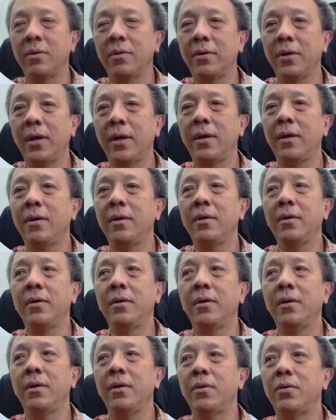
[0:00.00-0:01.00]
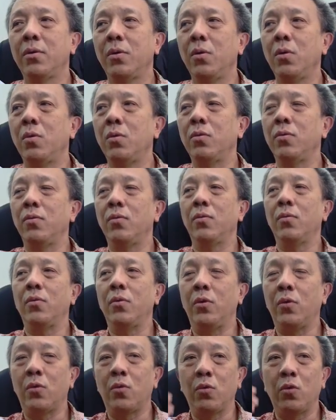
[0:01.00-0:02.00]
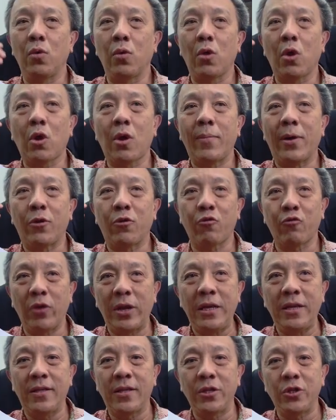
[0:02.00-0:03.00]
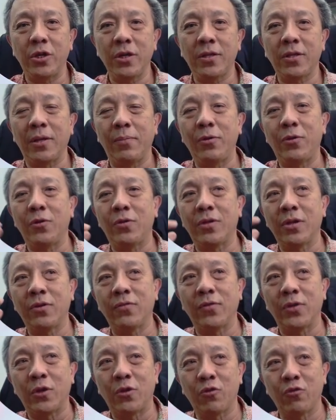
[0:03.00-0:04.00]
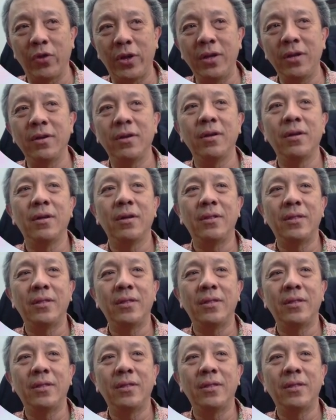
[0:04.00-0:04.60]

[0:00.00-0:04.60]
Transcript: All right. So you don't talk about string searches. That means you search for the string,